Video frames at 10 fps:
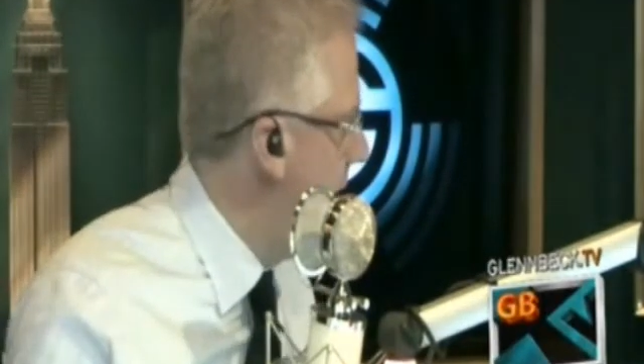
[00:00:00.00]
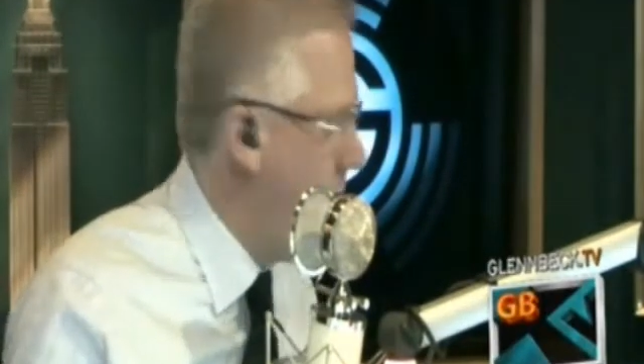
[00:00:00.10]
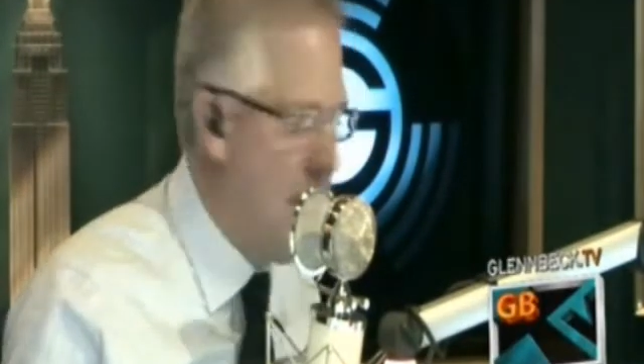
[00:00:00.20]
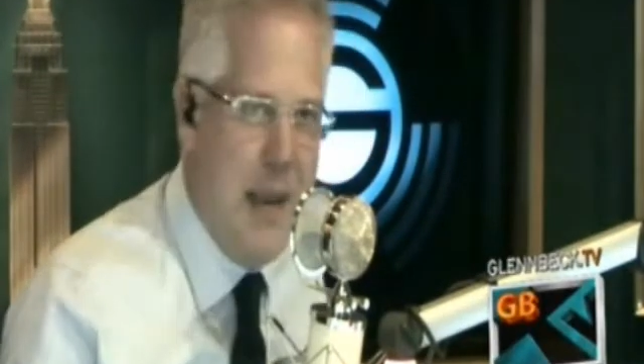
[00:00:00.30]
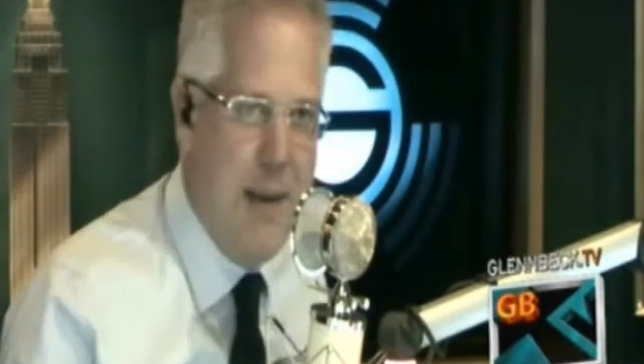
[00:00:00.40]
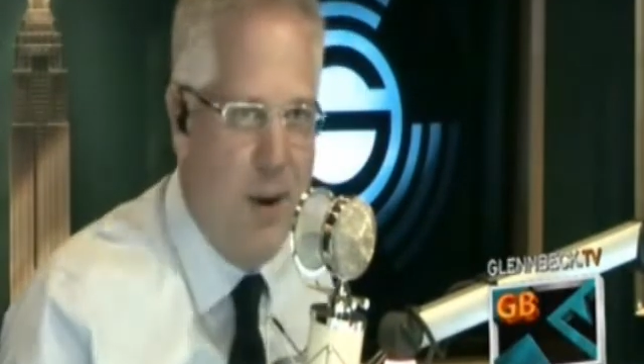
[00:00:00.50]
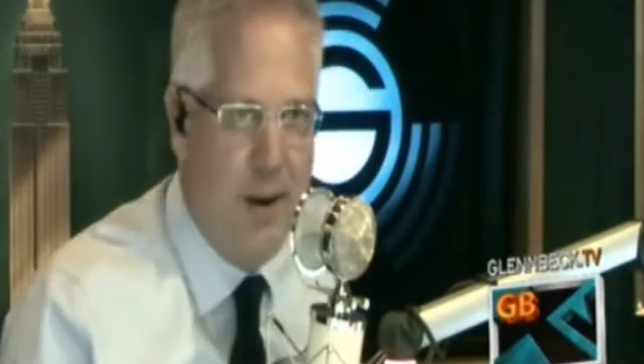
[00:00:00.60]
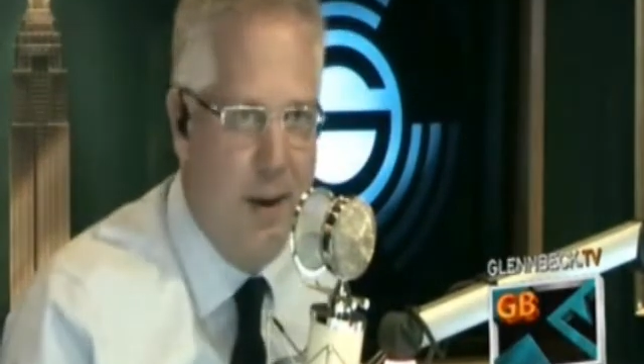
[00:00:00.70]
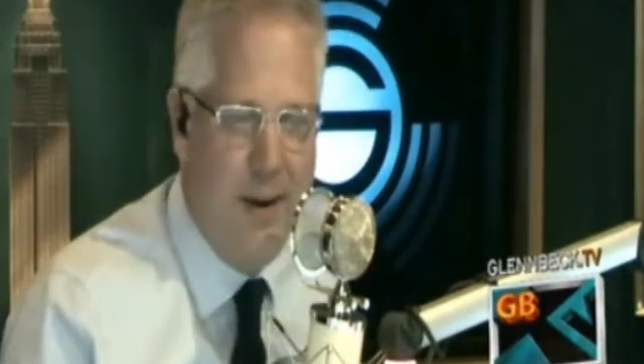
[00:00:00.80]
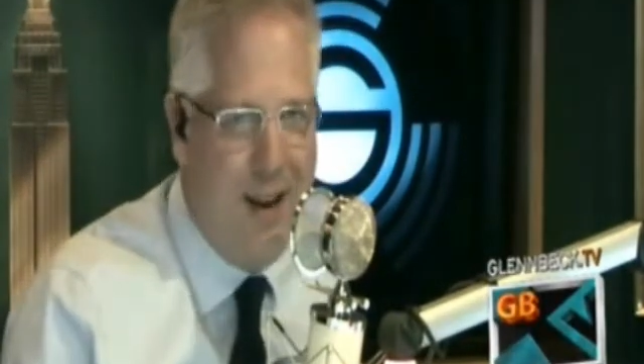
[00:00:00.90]
he came
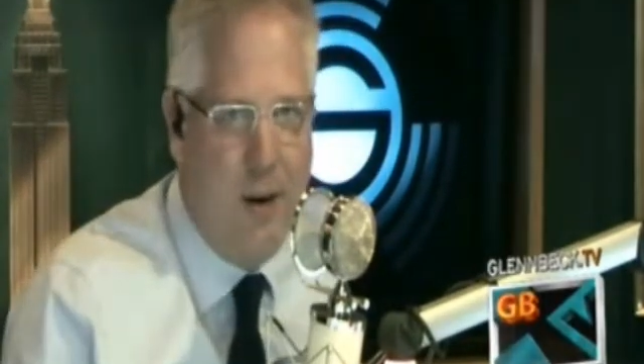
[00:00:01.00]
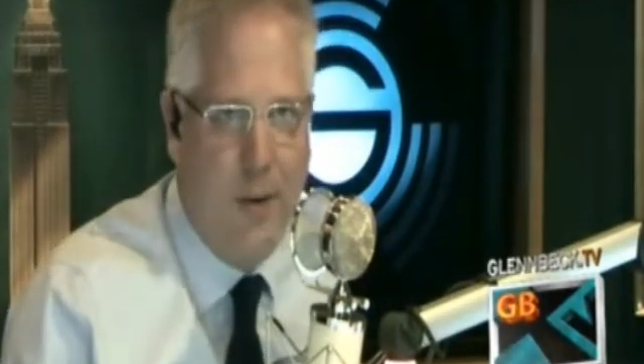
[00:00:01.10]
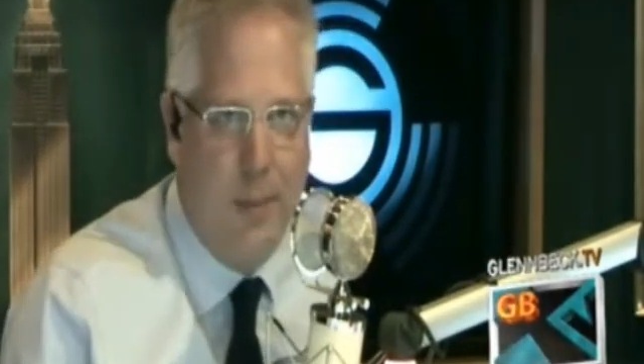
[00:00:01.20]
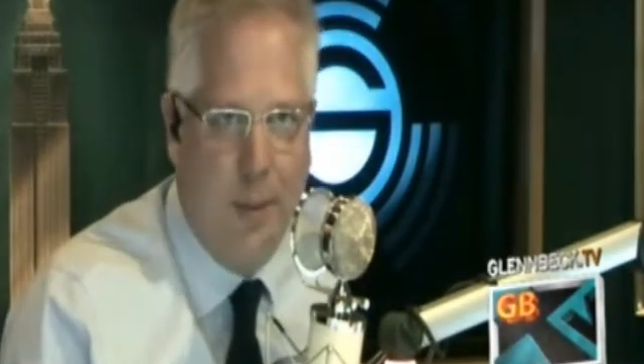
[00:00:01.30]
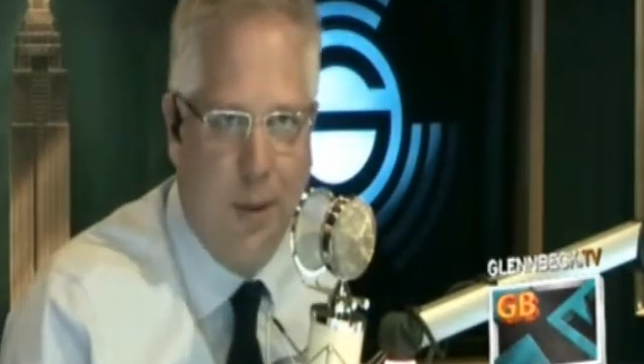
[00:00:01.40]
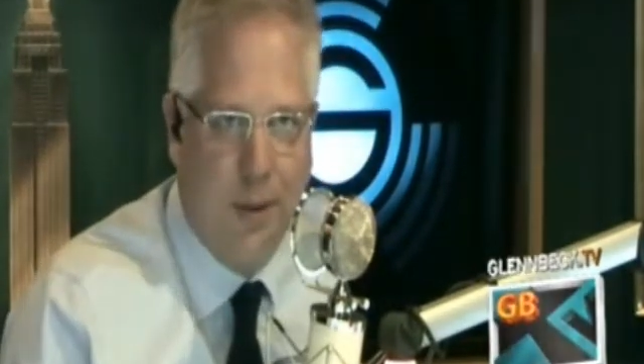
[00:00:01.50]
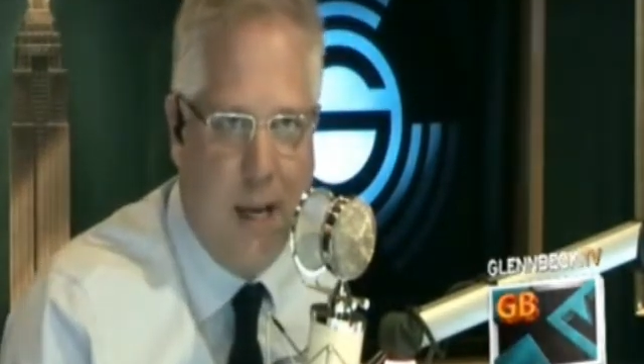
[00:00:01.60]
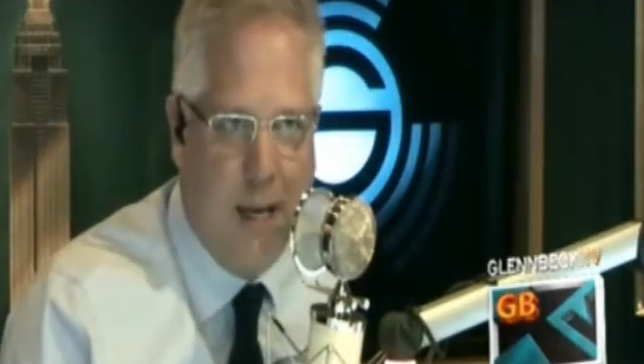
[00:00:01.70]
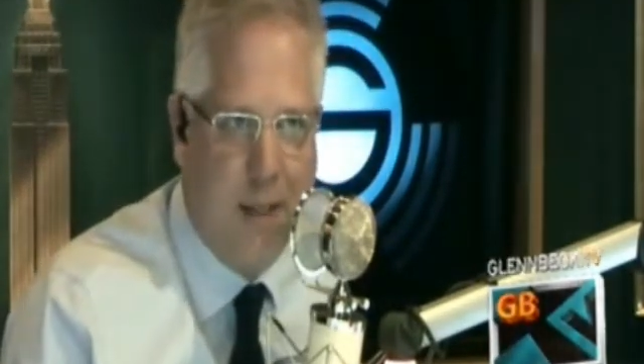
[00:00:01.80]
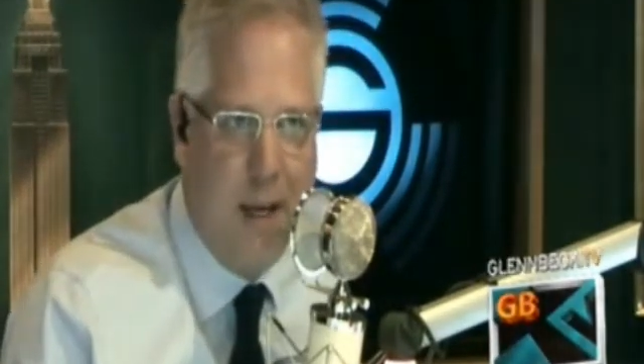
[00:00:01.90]
on, and I don't remember
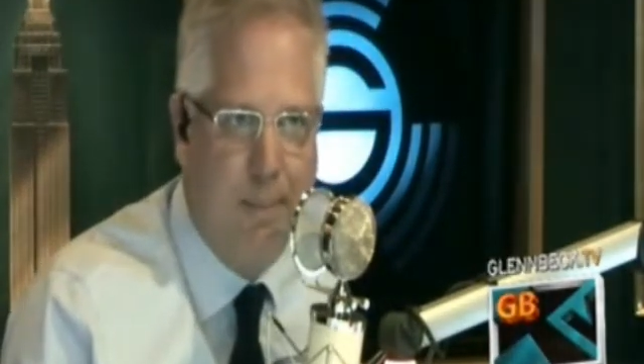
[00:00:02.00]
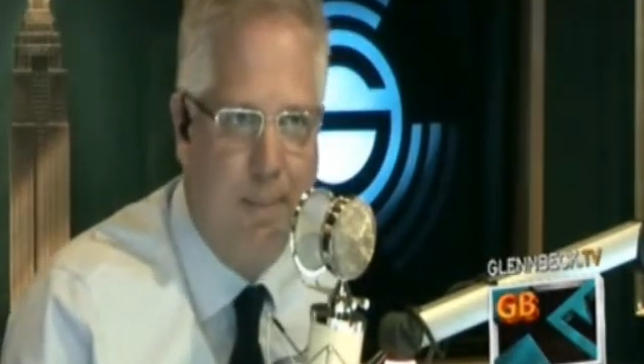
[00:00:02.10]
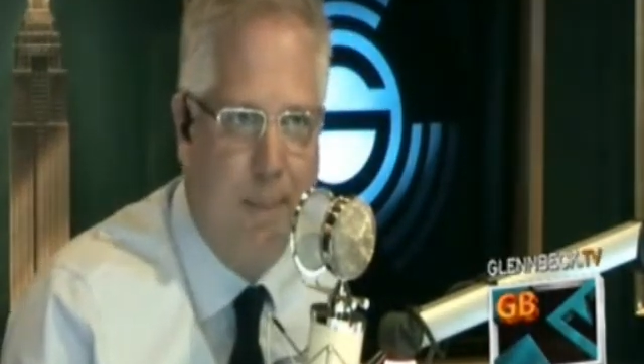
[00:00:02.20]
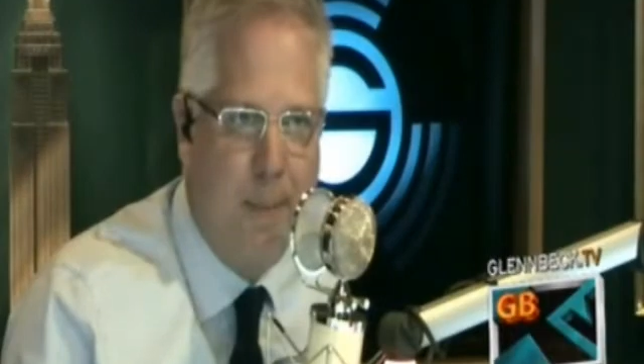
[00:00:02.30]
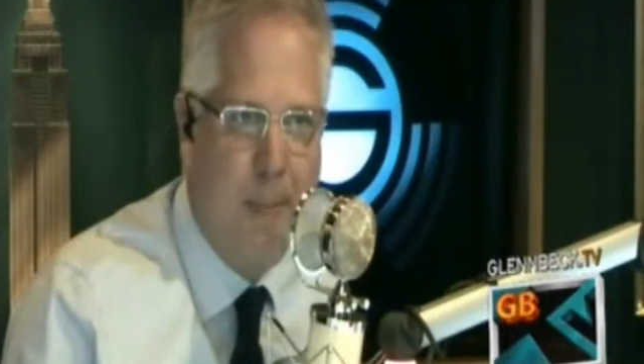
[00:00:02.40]
this guy's name.